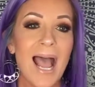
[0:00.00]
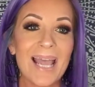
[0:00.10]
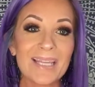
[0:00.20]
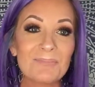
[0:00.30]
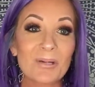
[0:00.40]

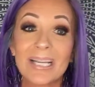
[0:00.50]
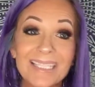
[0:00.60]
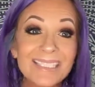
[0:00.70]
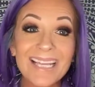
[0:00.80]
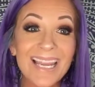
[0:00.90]
I
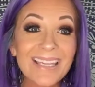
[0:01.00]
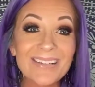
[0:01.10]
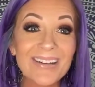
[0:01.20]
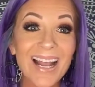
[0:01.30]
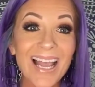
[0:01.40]
appreciate
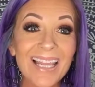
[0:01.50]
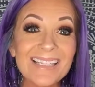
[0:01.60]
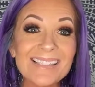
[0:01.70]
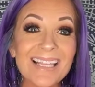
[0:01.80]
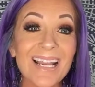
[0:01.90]
you
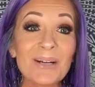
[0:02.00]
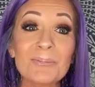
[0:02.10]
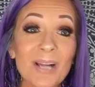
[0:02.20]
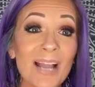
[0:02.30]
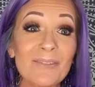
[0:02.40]
guys, and I hope
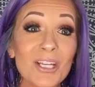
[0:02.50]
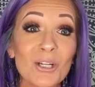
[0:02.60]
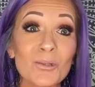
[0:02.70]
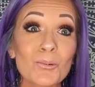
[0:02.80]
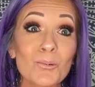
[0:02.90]
you're having
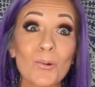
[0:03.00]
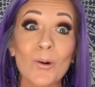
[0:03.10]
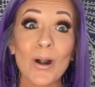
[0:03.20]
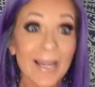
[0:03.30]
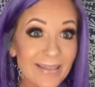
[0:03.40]
a
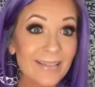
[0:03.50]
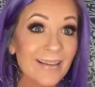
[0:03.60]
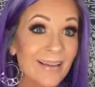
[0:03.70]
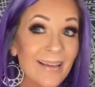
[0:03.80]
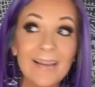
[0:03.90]
great
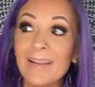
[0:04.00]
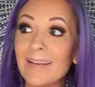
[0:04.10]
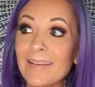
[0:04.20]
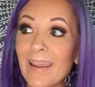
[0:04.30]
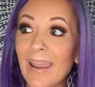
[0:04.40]

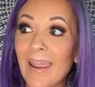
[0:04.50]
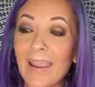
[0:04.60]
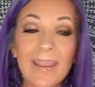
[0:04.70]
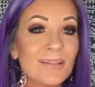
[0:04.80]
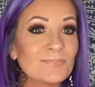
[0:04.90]

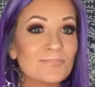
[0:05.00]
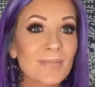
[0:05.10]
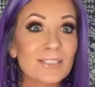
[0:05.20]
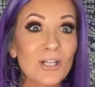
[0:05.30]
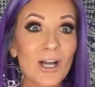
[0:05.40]
day.
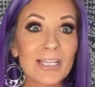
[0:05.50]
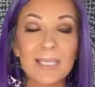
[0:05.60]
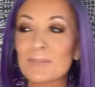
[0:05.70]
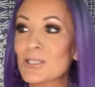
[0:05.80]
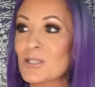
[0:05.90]
My dog
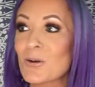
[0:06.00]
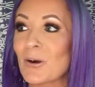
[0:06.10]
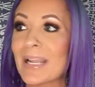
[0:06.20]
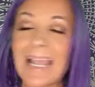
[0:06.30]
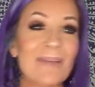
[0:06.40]
keeps
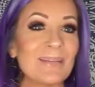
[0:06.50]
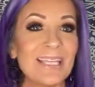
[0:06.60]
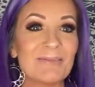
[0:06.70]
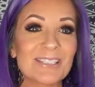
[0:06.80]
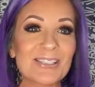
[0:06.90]
snorting at me.
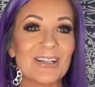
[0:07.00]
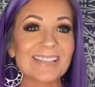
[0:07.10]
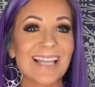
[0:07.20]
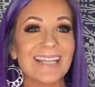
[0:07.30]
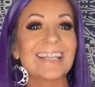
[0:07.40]
He wants to go
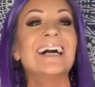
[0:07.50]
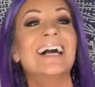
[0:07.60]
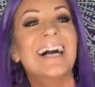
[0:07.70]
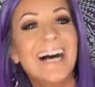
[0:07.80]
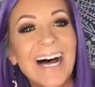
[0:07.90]
outside.
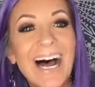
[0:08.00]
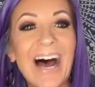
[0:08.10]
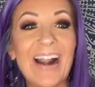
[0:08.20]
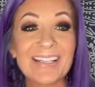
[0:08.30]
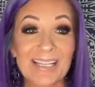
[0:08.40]

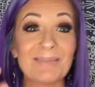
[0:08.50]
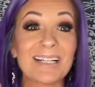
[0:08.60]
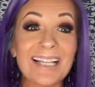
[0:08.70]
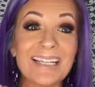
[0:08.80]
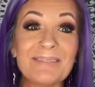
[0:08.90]
All right, so I'm going
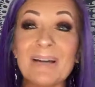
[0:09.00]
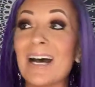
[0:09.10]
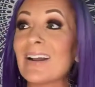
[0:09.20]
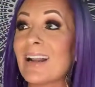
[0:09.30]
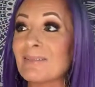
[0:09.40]
to let him
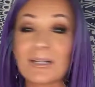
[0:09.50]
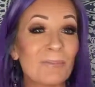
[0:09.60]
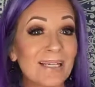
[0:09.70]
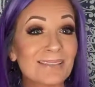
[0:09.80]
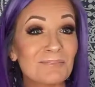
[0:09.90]
out. I'm going to go
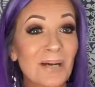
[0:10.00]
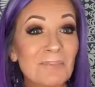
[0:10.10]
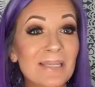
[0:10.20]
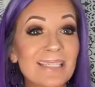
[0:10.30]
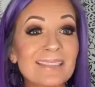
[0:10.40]
buy some
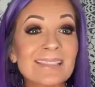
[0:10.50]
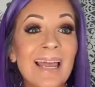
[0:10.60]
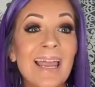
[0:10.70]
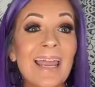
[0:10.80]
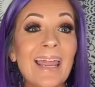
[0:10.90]
pumpkins,
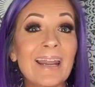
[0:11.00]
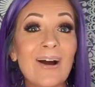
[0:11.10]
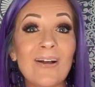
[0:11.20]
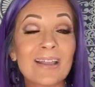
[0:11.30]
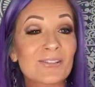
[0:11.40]
and
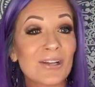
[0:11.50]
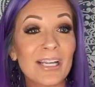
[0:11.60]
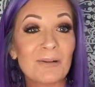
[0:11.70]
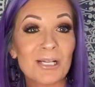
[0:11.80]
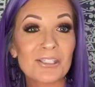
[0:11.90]
I'll answer
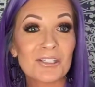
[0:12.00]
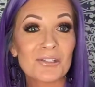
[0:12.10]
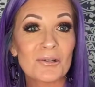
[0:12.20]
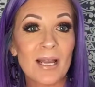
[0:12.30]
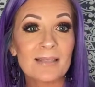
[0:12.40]
any
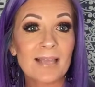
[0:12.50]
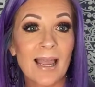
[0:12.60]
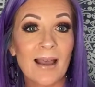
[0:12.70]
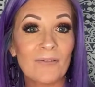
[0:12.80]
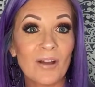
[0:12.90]
questions you guys
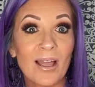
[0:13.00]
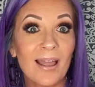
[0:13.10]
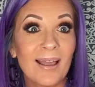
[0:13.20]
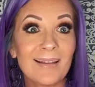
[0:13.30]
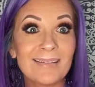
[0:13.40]
have
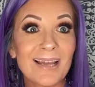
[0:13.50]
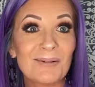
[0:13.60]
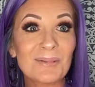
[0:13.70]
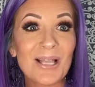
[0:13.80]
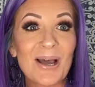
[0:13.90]

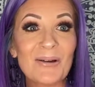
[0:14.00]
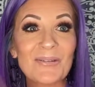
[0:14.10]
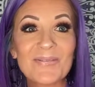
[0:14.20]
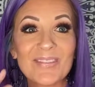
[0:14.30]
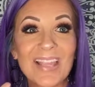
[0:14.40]
down below.
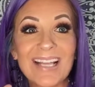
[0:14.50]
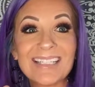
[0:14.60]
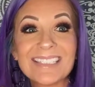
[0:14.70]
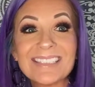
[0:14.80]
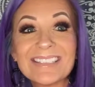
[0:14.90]
I'll
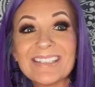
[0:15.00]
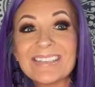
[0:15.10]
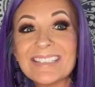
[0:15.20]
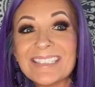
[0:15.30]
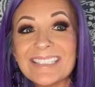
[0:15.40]
talk to you soon.